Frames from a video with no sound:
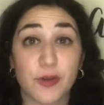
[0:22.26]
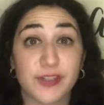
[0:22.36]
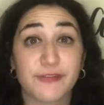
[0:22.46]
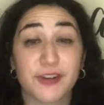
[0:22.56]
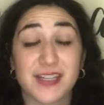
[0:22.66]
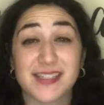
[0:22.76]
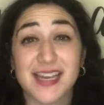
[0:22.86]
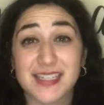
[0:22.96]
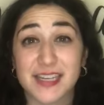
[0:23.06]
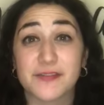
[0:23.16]
different
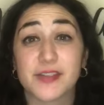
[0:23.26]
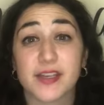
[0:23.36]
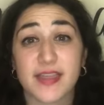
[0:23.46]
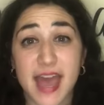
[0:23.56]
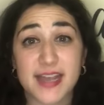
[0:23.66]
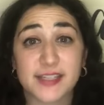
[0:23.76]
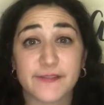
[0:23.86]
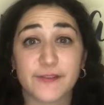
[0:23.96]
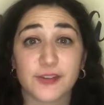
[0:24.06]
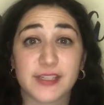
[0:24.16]
incentives. That is the
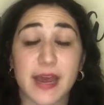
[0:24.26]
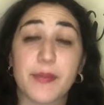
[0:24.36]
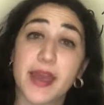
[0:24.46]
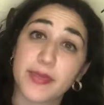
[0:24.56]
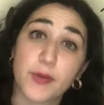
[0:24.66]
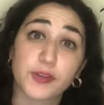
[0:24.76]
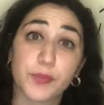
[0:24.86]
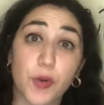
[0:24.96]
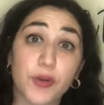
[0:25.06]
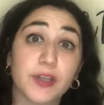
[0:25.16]
first step and the most
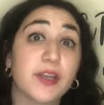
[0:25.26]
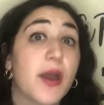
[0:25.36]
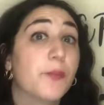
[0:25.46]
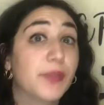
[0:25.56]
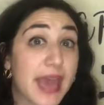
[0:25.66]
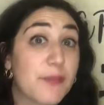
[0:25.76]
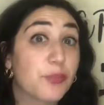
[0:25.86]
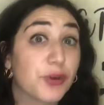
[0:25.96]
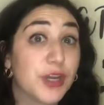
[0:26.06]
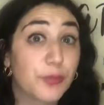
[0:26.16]
important. Get
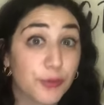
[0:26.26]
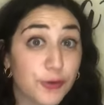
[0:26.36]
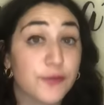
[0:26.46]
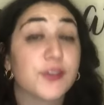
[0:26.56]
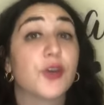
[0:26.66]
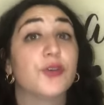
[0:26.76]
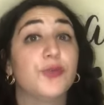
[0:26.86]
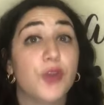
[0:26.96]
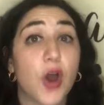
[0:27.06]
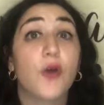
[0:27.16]
pre-approved so
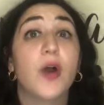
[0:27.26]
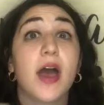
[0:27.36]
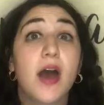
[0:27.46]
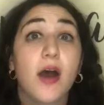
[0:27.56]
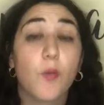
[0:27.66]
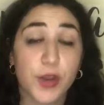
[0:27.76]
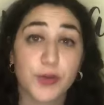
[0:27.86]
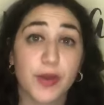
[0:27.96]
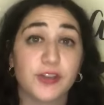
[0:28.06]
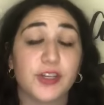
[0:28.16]
you know what
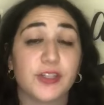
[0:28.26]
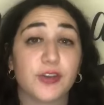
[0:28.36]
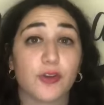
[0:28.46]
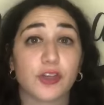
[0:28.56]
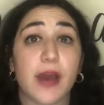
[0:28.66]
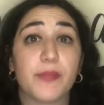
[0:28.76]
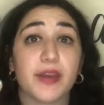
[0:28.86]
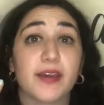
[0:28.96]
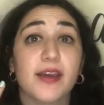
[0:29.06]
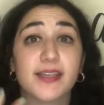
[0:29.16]
your budget is to go
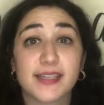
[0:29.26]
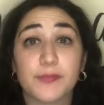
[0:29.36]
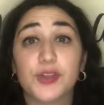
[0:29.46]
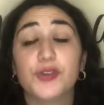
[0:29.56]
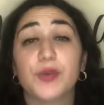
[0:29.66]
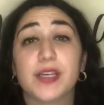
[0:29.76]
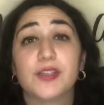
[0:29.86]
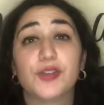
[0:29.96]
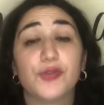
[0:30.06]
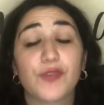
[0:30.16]
shopping. Step 2
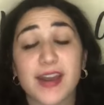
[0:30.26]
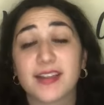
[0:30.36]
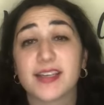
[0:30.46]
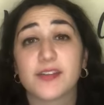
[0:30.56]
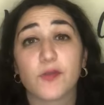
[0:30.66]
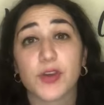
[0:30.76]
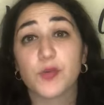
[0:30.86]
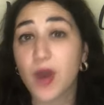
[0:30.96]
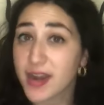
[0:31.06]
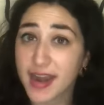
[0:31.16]
is to write a list of what you
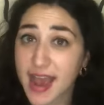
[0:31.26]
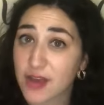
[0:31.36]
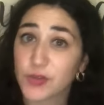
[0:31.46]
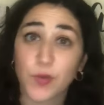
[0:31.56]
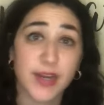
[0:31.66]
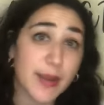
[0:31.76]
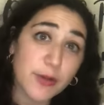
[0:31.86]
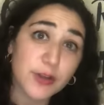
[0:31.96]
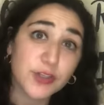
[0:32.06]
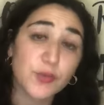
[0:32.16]
want in a house. What
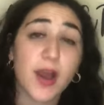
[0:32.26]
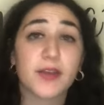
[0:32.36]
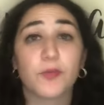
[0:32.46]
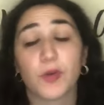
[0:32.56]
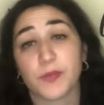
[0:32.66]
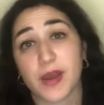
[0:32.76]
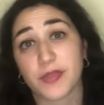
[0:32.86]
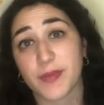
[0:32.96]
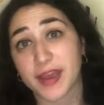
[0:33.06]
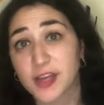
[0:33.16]
neighborhood do you want? What
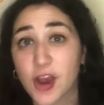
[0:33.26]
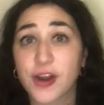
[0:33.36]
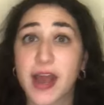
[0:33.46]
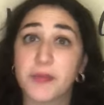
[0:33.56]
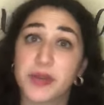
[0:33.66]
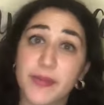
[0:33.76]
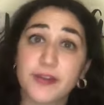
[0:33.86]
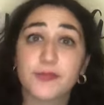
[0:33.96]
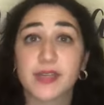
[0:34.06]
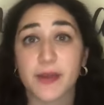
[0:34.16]
about the backyard? How many
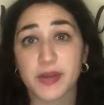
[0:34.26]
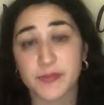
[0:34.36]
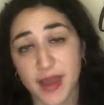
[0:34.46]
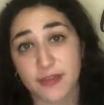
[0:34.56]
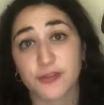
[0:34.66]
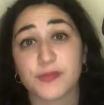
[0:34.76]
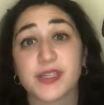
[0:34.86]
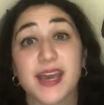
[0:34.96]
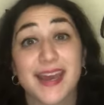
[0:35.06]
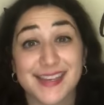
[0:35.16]
bedrooms? How many
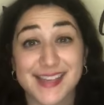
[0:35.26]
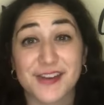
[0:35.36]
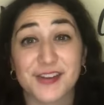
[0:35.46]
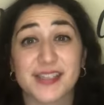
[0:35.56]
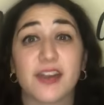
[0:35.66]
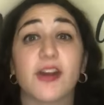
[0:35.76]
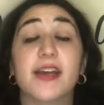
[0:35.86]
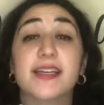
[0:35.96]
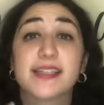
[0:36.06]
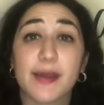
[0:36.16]
bathrooms? Etc., etc.
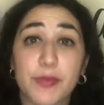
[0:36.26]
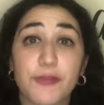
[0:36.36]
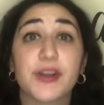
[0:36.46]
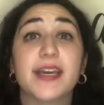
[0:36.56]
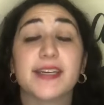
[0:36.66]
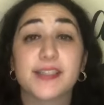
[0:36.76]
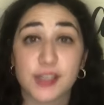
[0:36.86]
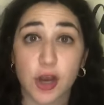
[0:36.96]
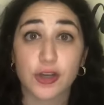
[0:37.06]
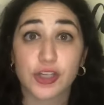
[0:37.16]
Step 3 is
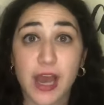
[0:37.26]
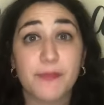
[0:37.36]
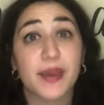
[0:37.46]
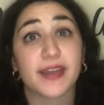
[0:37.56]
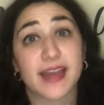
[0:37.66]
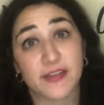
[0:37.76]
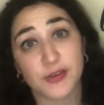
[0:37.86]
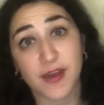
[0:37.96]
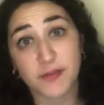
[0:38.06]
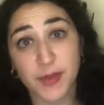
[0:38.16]
start shopping. Now that
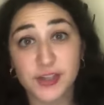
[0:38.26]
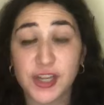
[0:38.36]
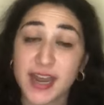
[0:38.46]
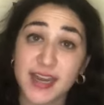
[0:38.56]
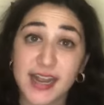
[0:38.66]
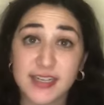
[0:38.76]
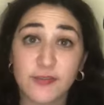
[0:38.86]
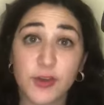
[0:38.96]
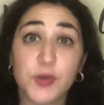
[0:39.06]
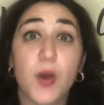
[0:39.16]
you have a budget and an idea
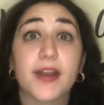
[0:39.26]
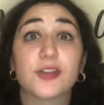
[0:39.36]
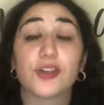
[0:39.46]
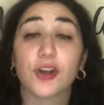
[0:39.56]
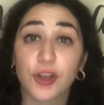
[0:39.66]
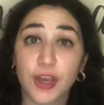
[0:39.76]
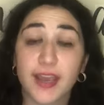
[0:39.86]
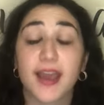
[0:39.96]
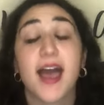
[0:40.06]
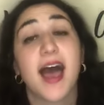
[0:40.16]
of what you want, start
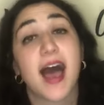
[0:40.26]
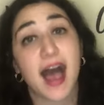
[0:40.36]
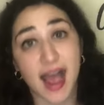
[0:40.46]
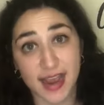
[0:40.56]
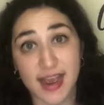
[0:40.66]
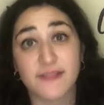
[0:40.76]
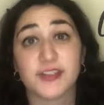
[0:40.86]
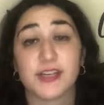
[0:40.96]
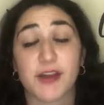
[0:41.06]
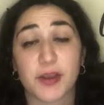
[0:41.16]
looking. I
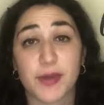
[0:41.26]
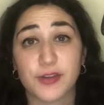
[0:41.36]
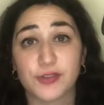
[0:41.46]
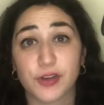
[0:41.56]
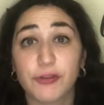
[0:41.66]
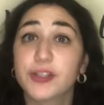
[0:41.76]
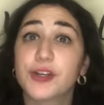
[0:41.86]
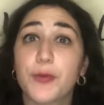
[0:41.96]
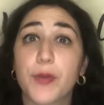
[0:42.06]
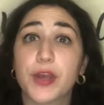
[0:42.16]
obviously recommend using
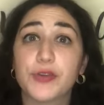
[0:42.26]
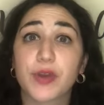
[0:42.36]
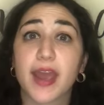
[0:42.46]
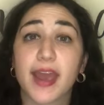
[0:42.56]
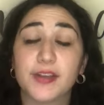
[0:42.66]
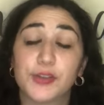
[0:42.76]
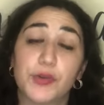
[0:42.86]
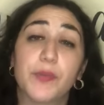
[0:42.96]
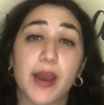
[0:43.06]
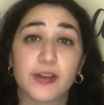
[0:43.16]
Realtor, but you can
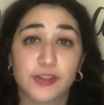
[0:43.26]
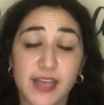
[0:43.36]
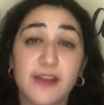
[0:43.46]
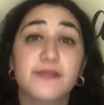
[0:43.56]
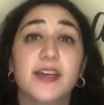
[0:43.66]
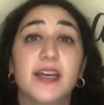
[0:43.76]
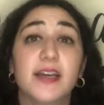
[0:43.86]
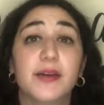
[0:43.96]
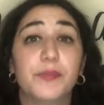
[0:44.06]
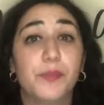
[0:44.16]
do it by yourself.
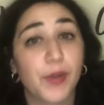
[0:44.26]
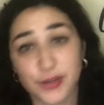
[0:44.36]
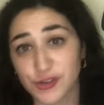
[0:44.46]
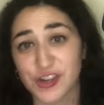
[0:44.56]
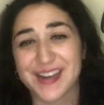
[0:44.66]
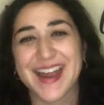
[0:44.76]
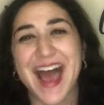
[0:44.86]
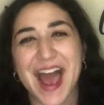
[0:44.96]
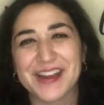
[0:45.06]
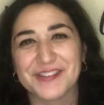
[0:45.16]
But you shouldn't.
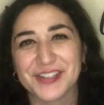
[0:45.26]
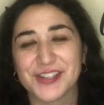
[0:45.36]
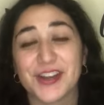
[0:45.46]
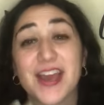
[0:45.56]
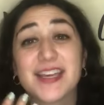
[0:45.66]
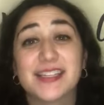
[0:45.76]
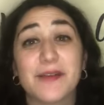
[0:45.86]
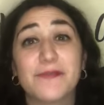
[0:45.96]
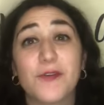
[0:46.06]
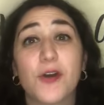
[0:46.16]
Hire a realtor.
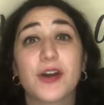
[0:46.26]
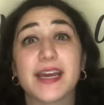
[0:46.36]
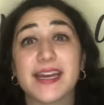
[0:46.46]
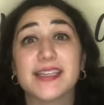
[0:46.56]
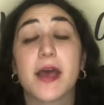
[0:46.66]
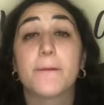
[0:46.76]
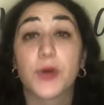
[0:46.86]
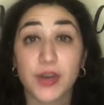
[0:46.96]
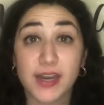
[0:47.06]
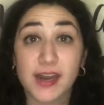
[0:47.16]
Step 4 is
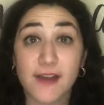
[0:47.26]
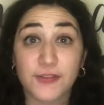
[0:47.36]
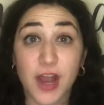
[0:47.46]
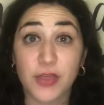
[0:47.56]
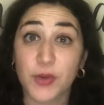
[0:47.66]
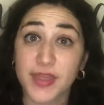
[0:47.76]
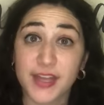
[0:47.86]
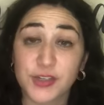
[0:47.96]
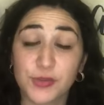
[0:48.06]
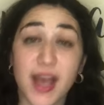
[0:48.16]
put in an offer on the one
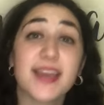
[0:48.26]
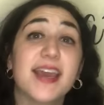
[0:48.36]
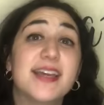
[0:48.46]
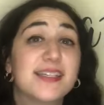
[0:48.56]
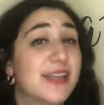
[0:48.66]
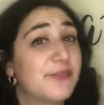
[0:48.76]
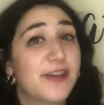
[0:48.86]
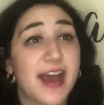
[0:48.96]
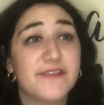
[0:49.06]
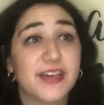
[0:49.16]
that you like. Step
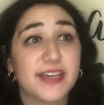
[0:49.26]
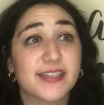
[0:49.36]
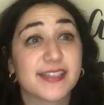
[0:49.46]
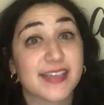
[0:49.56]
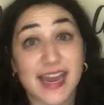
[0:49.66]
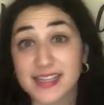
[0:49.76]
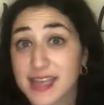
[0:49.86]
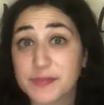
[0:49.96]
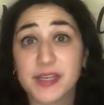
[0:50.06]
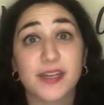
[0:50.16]
5 is get
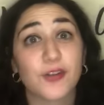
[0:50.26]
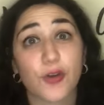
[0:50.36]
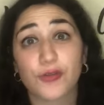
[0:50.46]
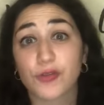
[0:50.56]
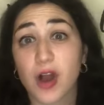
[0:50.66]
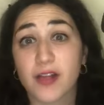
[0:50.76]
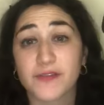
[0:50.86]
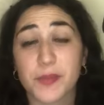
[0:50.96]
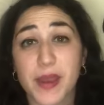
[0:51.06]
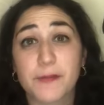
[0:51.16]
accepted, go through all
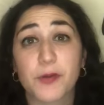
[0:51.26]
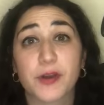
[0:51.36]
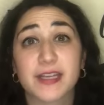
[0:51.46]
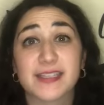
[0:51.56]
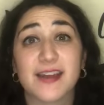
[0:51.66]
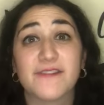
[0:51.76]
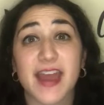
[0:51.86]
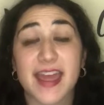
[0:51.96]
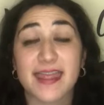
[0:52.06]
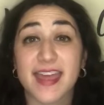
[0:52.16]
of the paperwork and stuff,
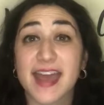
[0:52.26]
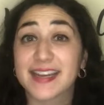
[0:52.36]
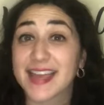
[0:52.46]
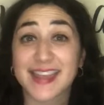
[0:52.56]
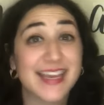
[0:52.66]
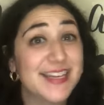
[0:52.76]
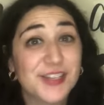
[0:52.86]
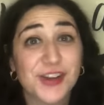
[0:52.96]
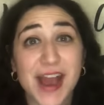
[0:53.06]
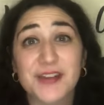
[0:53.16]
and then get the keys
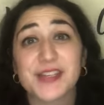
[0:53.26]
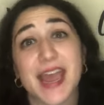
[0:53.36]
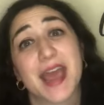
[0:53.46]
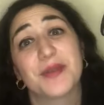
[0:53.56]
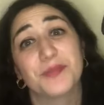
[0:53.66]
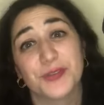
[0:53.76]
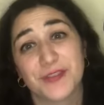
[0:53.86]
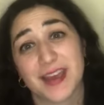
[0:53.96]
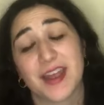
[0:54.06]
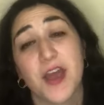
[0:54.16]
to your house and move
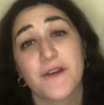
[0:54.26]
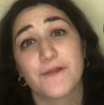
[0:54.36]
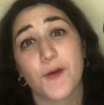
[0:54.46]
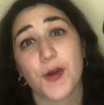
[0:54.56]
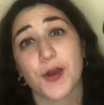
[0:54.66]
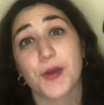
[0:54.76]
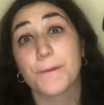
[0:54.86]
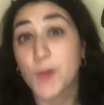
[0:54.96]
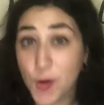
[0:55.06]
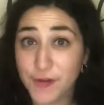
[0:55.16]
in. For
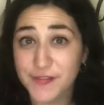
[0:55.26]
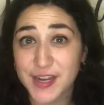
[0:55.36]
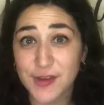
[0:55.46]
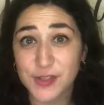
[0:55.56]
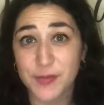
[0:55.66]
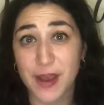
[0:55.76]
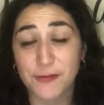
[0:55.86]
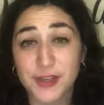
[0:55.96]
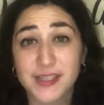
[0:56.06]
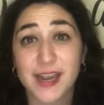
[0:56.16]
more videos
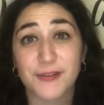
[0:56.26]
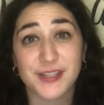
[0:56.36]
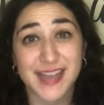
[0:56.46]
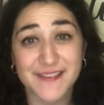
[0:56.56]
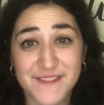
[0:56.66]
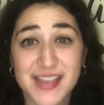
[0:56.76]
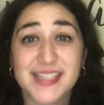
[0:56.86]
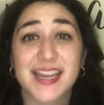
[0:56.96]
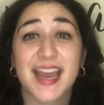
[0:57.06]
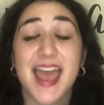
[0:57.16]
about real estate
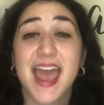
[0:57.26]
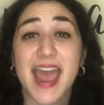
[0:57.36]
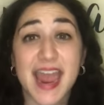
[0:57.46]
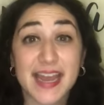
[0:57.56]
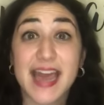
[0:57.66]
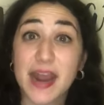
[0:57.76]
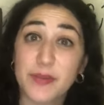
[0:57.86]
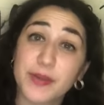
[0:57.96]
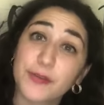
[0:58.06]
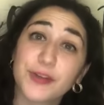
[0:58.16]
investing, and how to
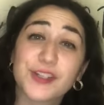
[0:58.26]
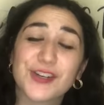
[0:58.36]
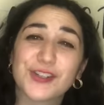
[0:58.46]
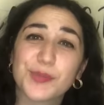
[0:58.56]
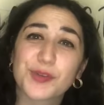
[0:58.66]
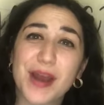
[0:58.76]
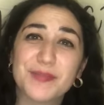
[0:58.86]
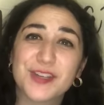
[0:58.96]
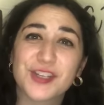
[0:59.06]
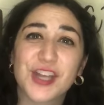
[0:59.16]
be a realtor, subscribe
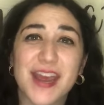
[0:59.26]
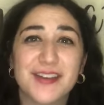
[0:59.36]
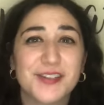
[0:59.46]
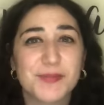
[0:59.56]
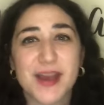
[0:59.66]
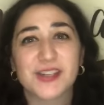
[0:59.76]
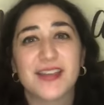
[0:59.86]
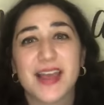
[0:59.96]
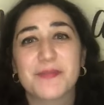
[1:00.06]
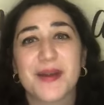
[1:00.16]
to this channel, smash that like